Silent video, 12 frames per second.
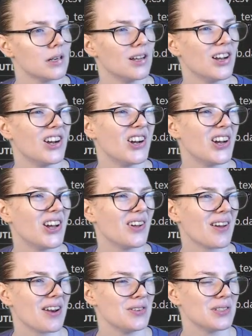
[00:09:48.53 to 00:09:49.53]
I
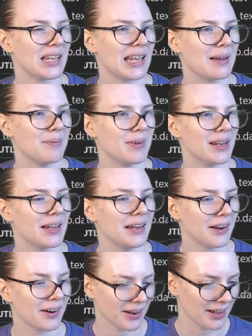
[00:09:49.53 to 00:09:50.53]
gotta use a lambda
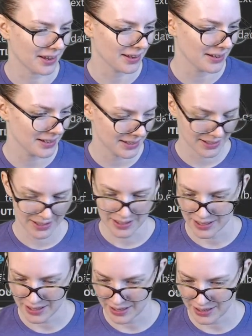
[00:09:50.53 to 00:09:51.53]
here, huh?
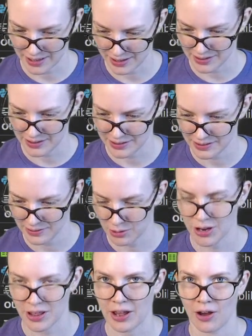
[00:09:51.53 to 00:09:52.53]
What
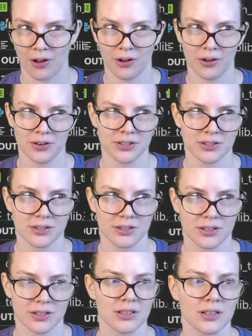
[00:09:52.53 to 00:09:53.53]
are they called?
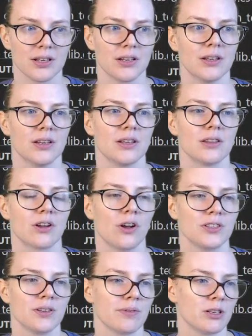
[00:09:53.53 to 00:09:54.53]
They're
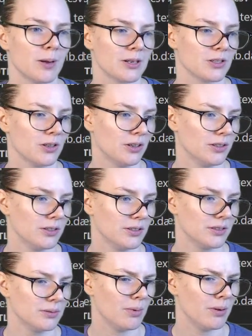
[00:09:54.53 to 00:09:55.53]
called something special.
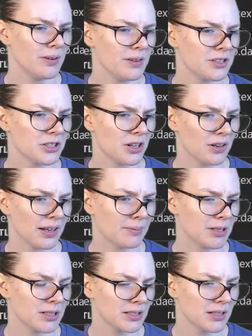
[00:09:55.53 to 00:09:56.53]
I think they're just called
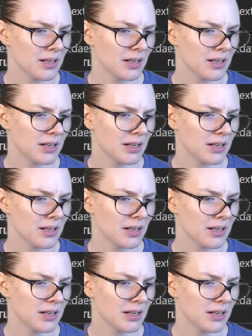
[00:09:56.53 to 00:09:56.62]
lambdas.